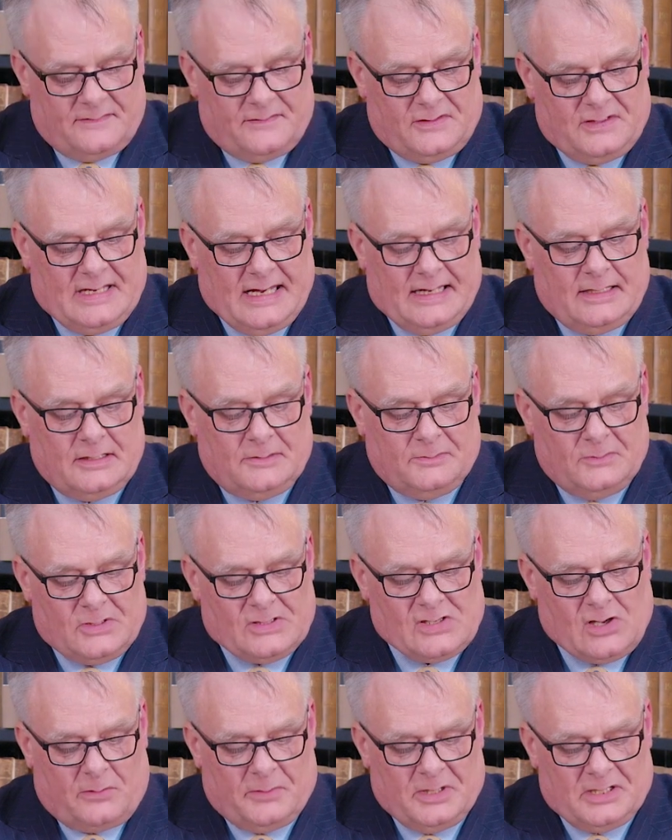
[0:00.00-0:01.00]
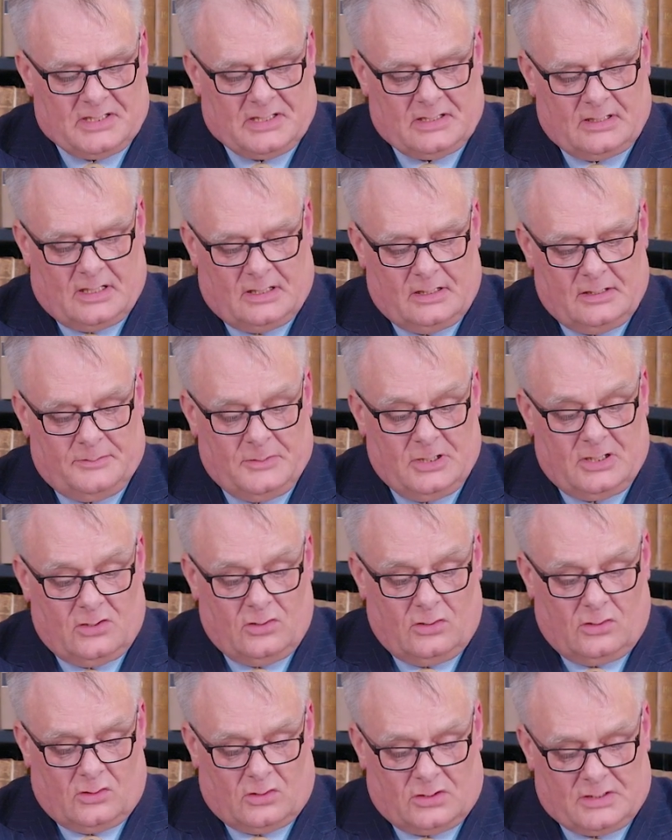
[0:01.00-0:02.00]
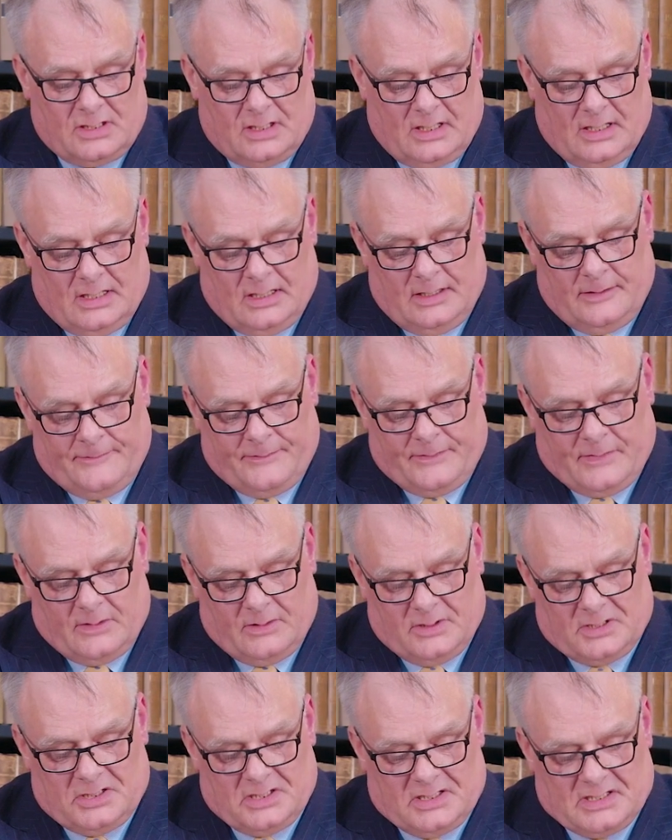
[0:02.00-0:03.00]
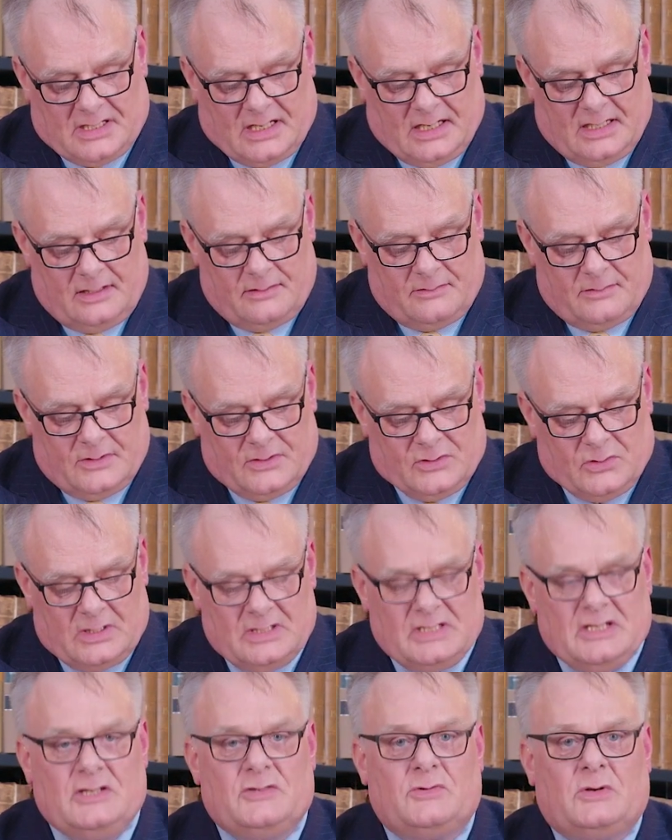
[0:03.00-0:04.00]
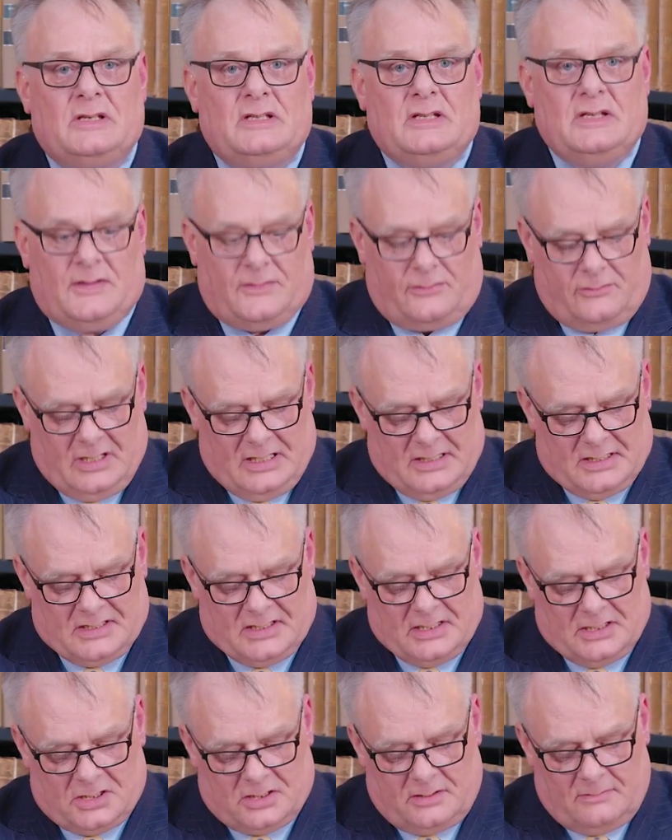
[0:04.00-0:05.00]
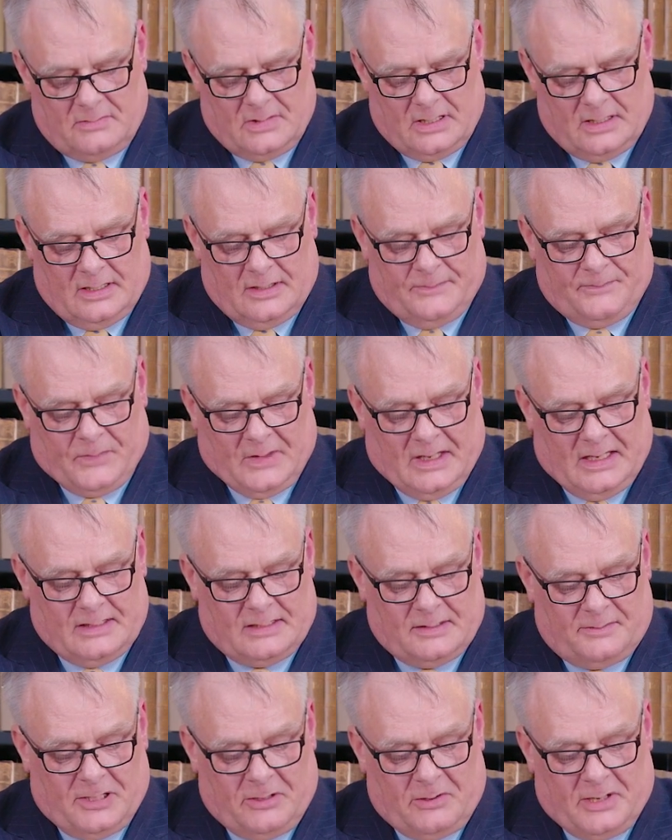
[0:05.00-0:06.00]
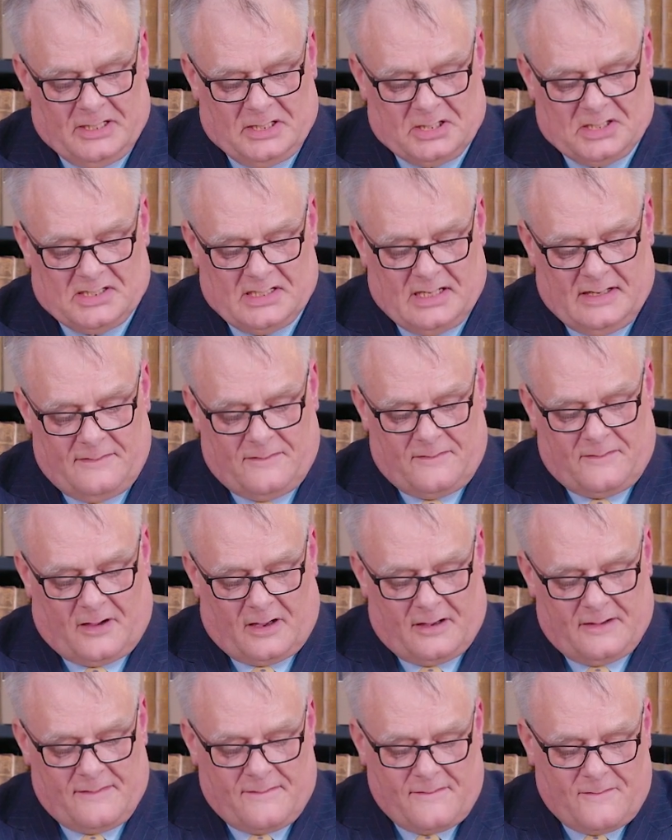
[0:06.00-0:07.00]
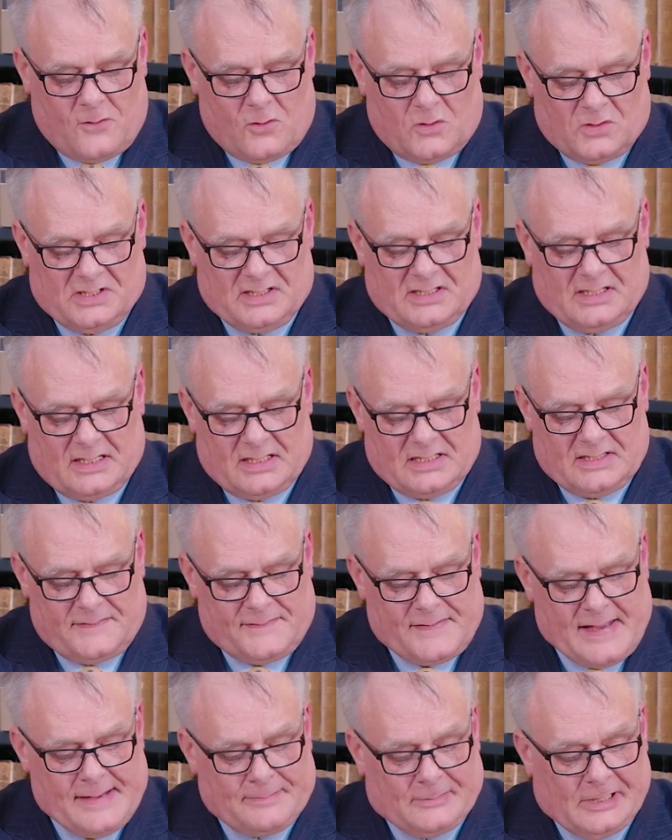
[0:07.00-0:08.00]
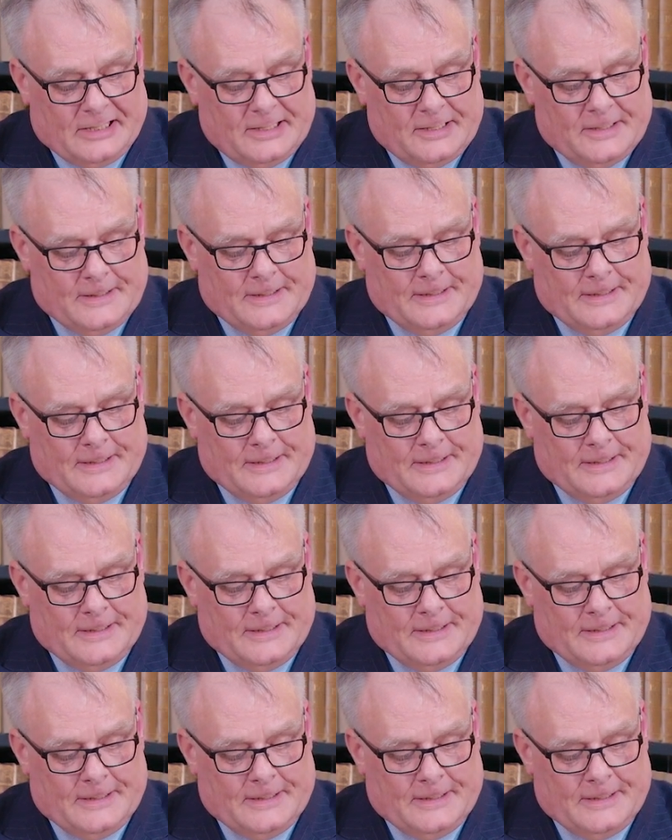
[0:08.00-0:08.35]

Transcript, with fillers: of Dignam Thomas and McCourt, which is a 2023 decision, EWHC 546 Family.